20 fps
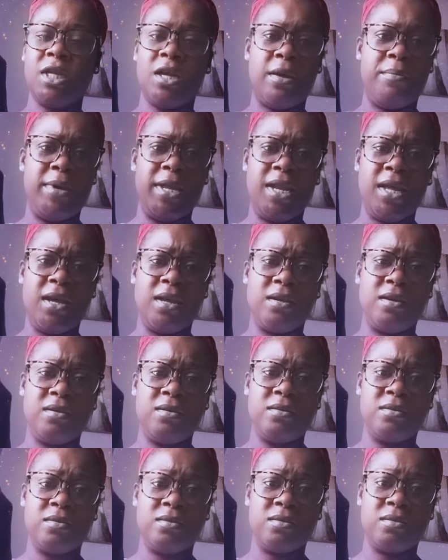banana,
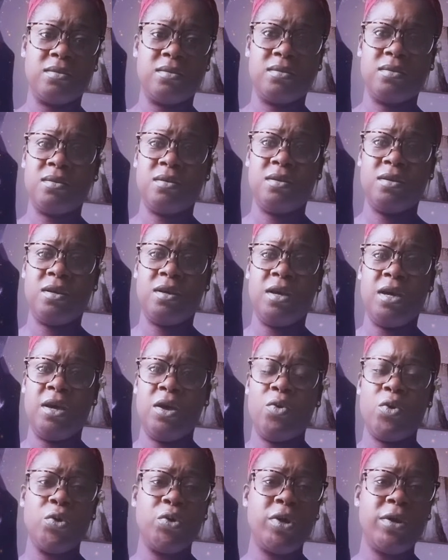
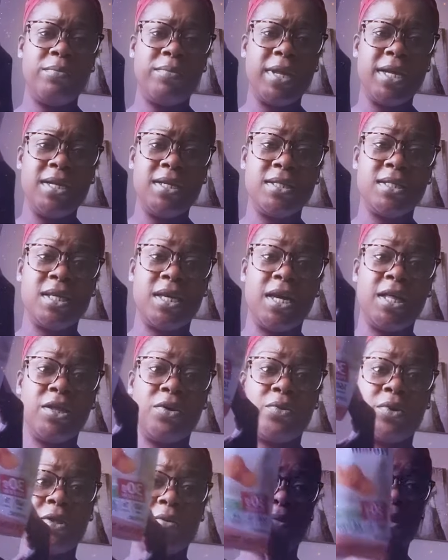or you can blend it together
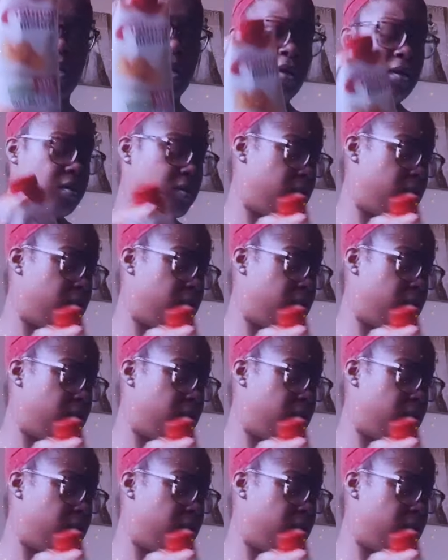with a banana.